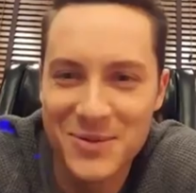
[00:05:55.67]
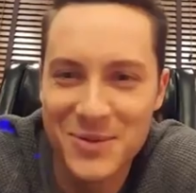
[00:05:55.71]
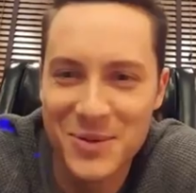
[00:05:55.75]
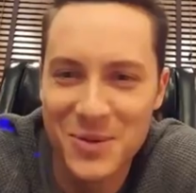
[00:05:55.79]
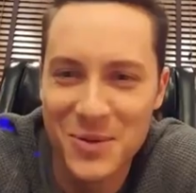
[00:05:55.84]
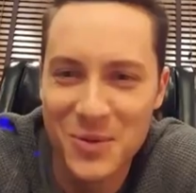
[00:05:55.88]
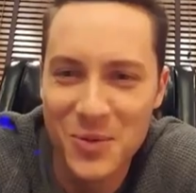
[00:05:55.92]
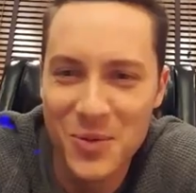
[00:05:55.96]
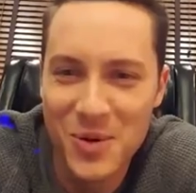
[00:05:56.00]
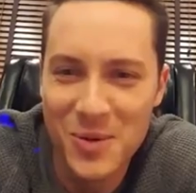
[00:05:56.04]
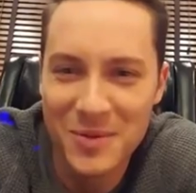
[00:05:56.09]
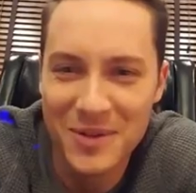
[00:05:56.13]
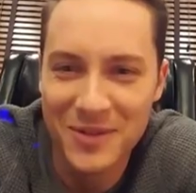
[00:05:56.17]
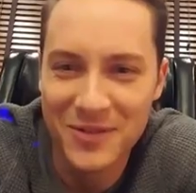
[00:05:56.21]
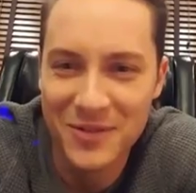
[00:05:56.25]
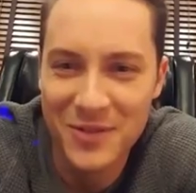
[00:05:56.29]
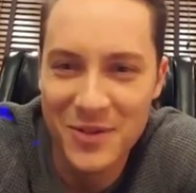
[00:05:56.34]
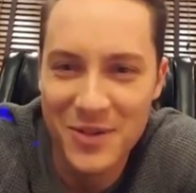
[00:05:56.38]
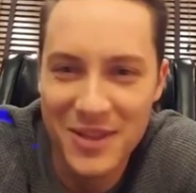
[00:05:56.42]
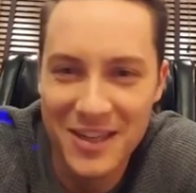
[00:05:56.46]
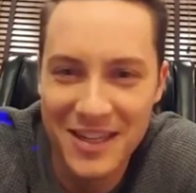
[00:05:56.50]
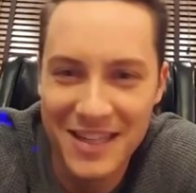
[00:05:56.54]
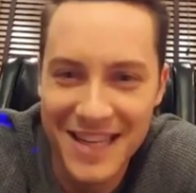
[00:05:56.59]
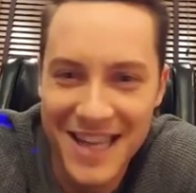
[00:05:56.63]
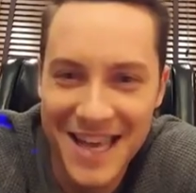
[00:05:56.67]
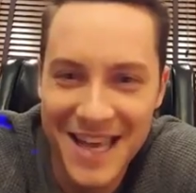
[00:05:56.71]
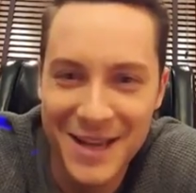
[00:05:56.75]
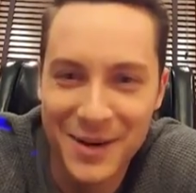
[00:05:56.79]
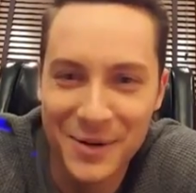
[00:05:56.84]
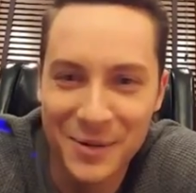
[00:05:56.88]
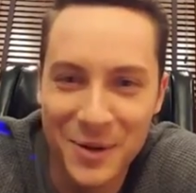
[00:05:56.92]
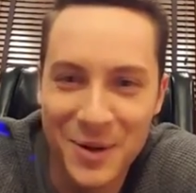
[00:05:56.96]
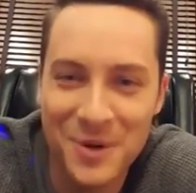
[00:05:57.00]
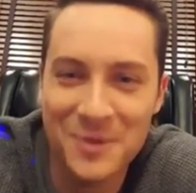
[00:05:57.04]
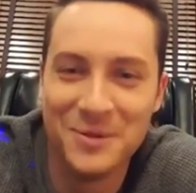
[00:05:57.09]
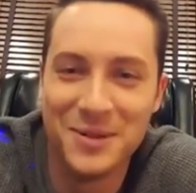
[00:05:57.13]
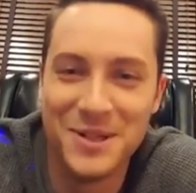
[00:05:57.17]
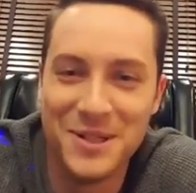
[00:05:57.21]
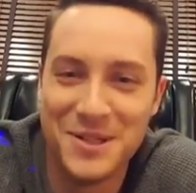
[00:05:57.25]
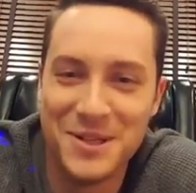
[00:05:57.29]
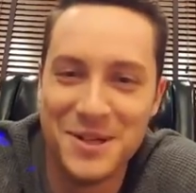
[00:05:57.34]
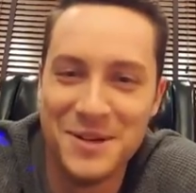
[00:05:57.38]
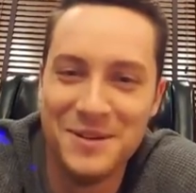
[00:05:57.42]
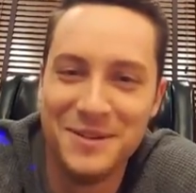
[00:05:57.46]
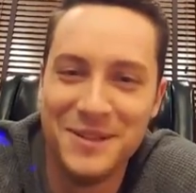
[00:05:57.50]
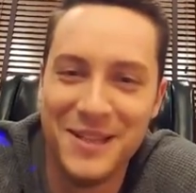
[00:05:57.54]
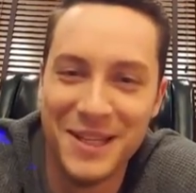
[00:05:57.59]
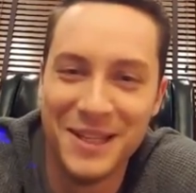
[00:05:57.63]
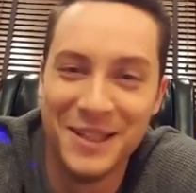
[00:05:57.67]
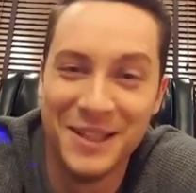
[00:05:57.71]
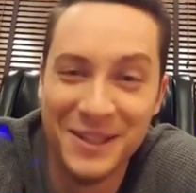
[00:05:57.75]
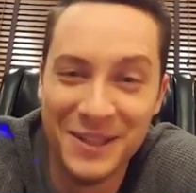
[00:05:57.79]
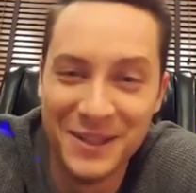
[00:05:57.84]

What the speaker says: with a woman for the day, what would you do?